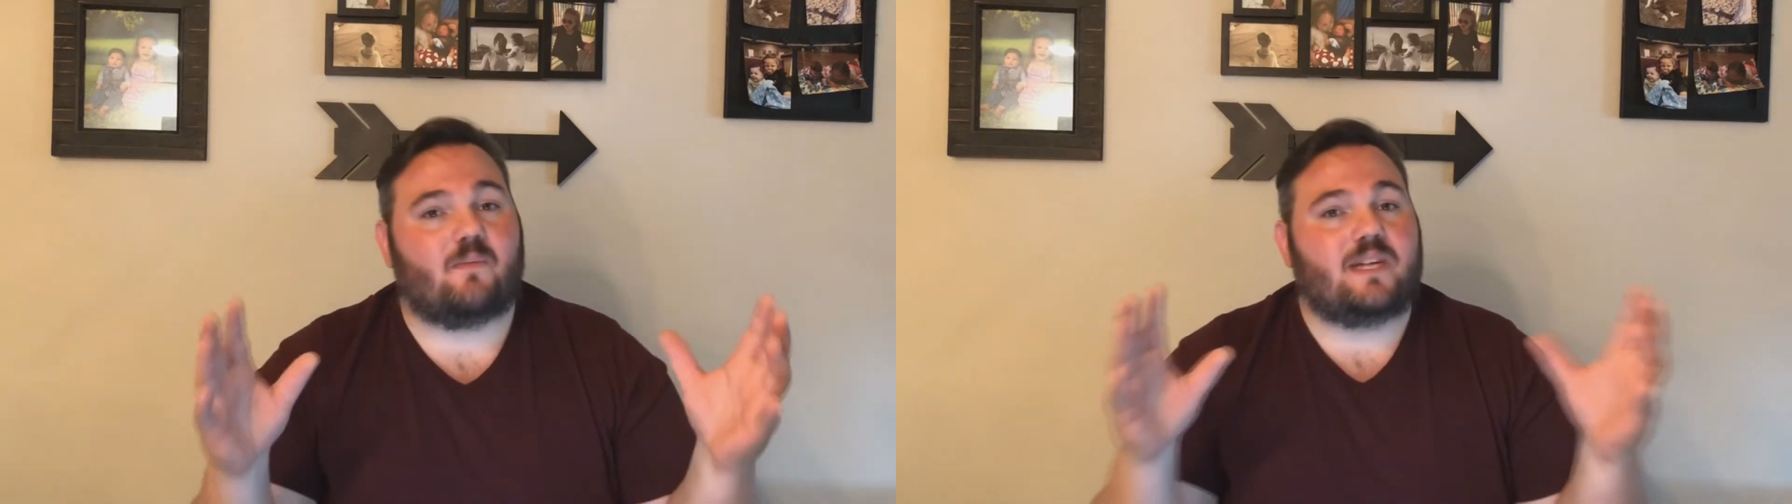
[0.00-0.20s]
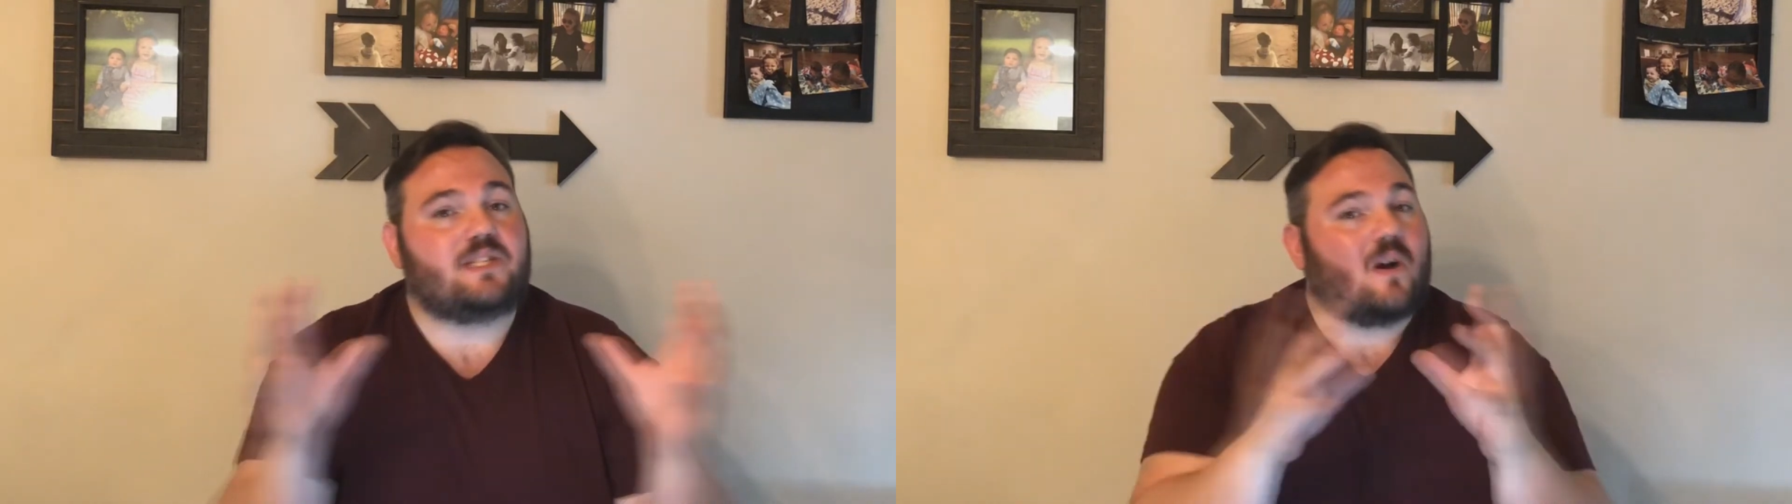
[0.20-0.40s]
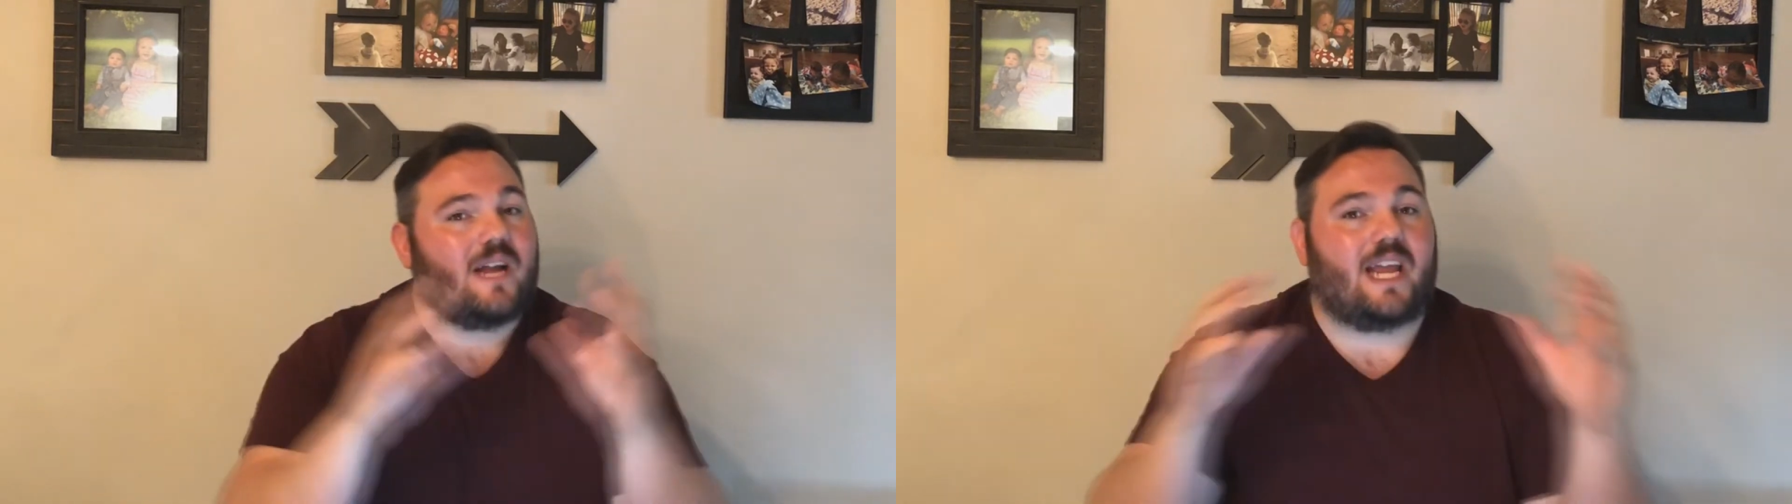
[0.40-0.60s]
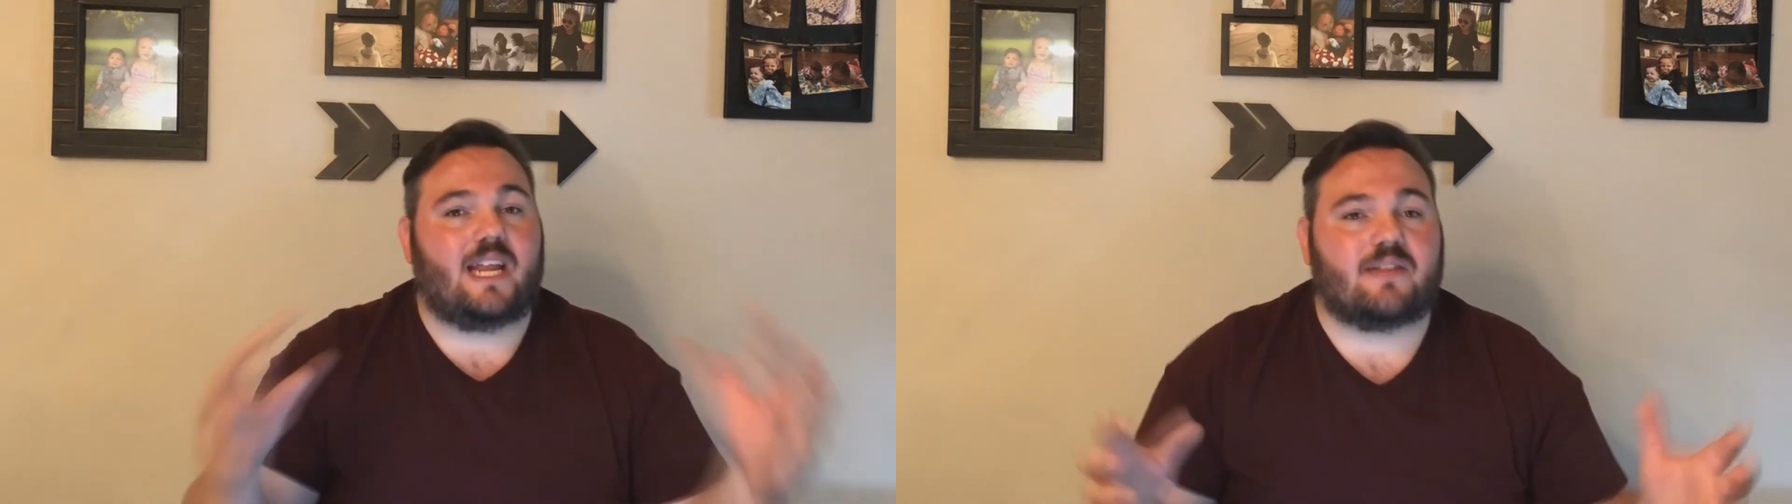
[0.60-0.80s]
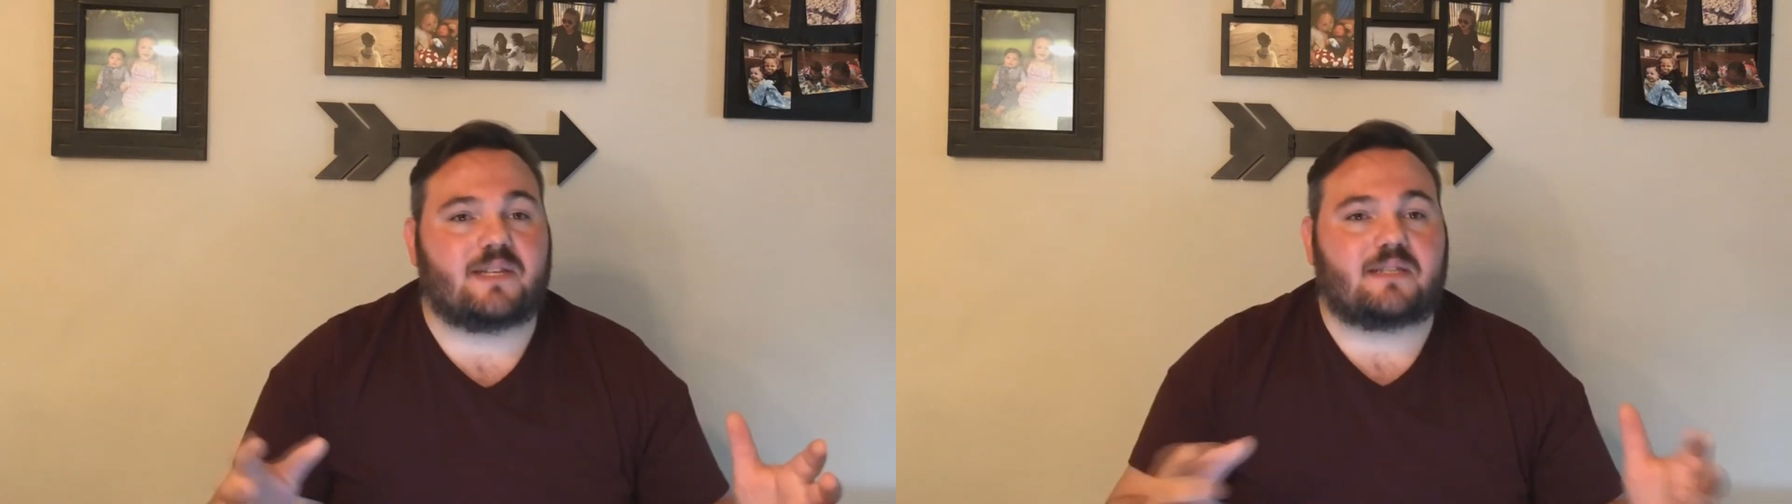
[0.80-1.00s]
we start
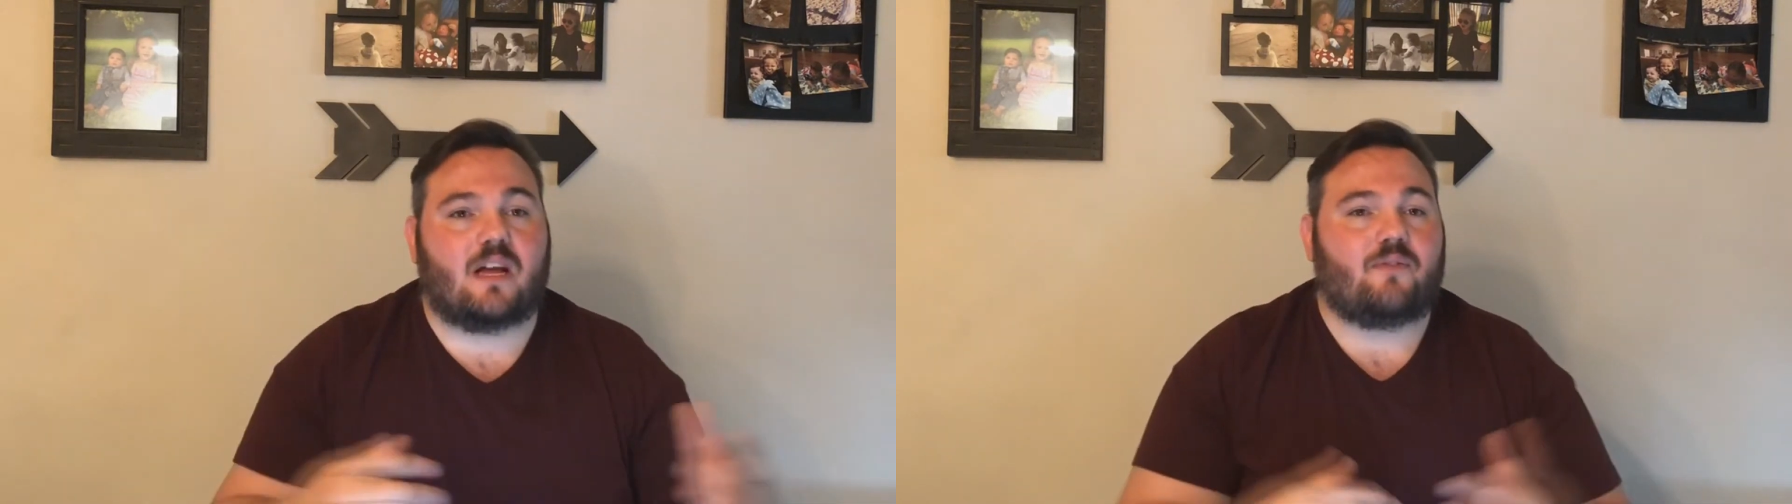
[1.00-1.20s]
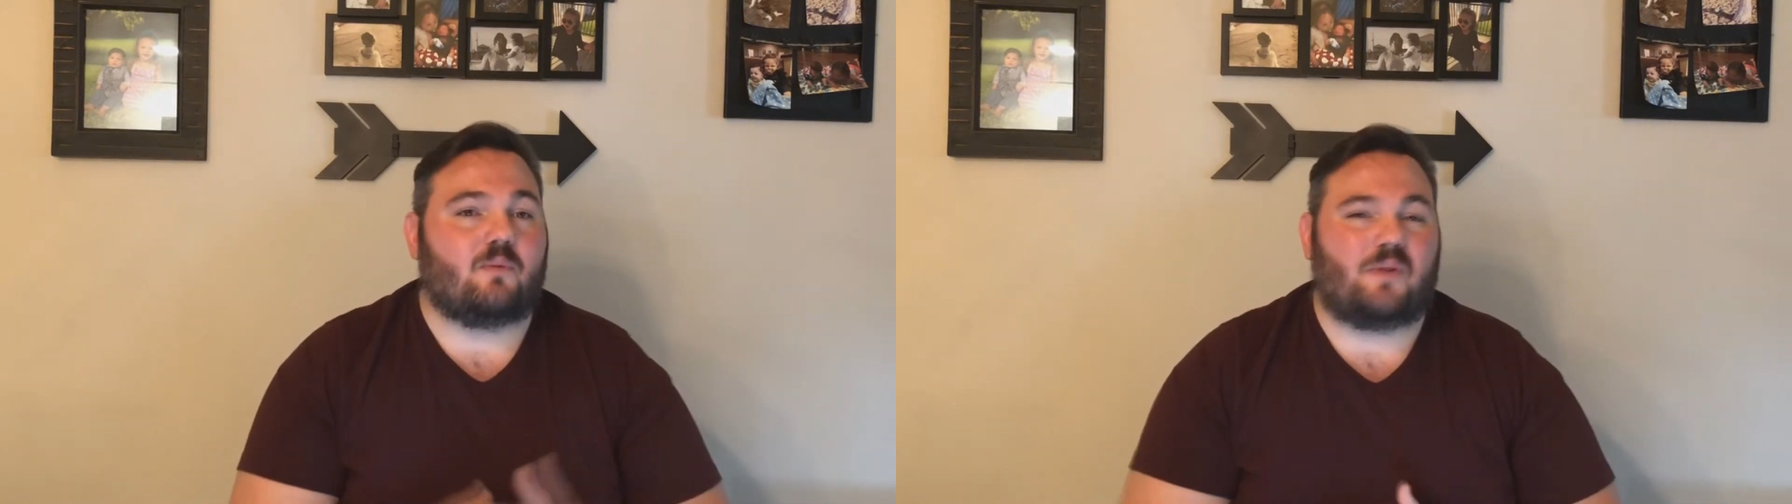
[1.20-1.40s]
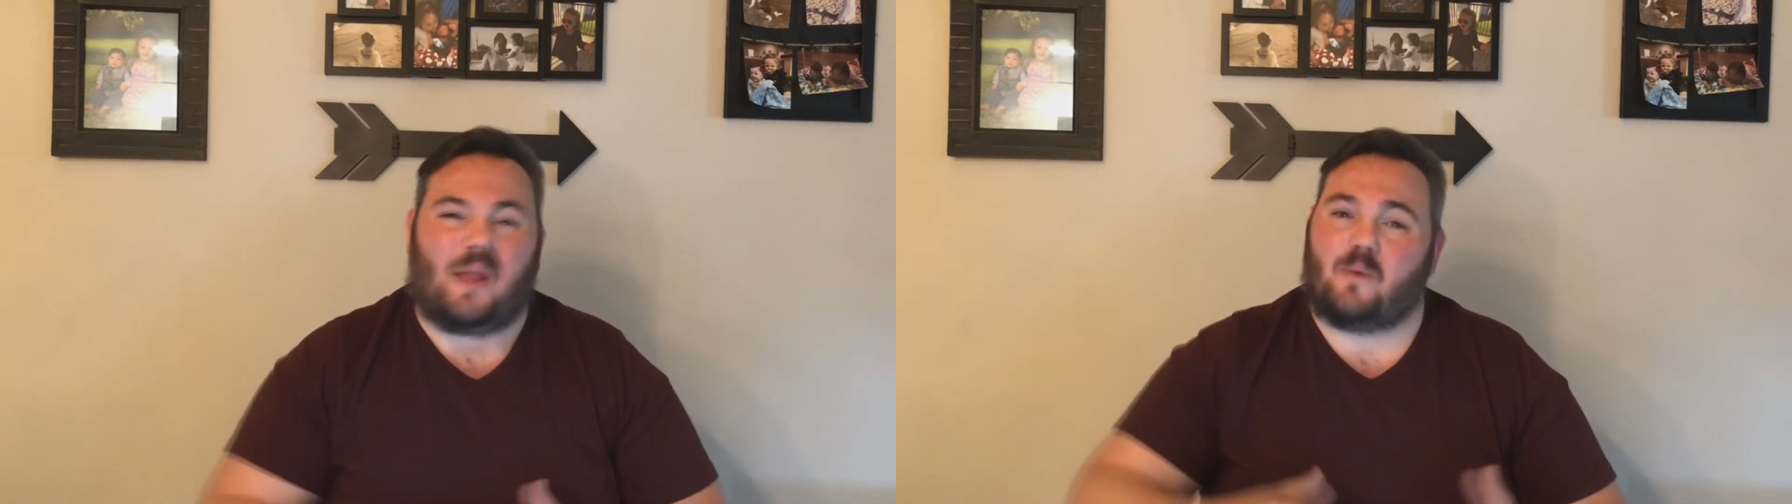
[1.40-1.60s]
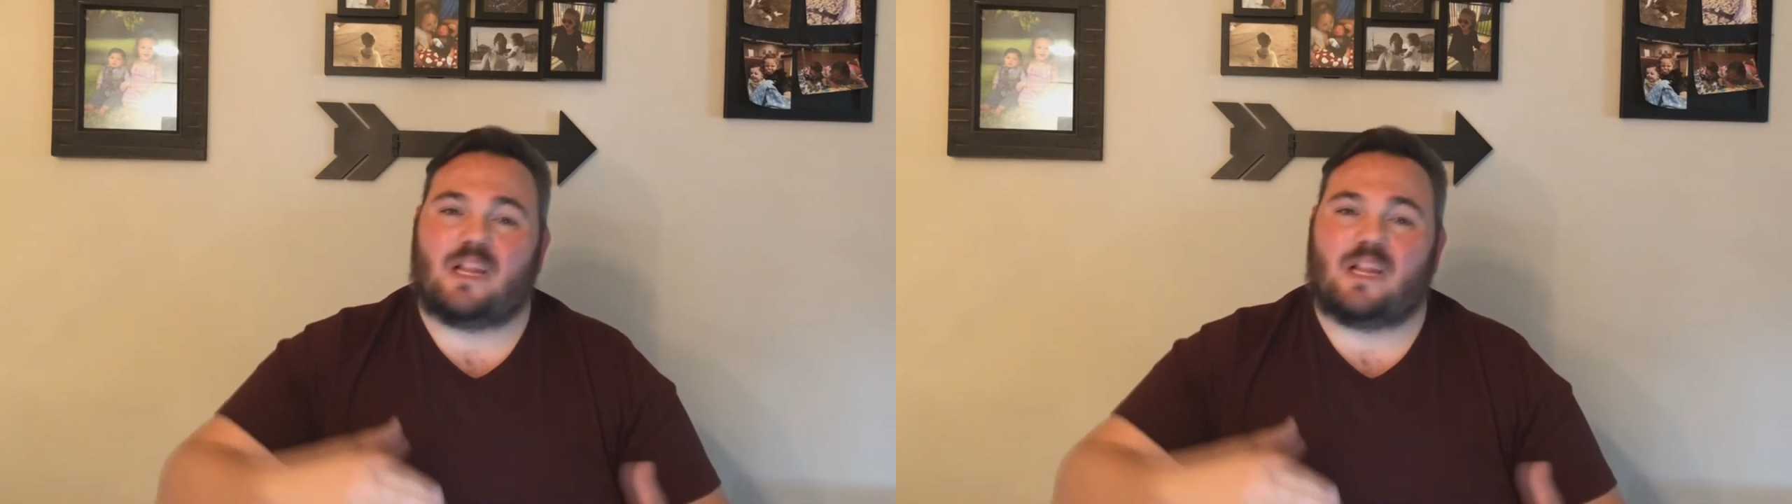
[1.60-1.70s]
eating this stuff and we're thinking,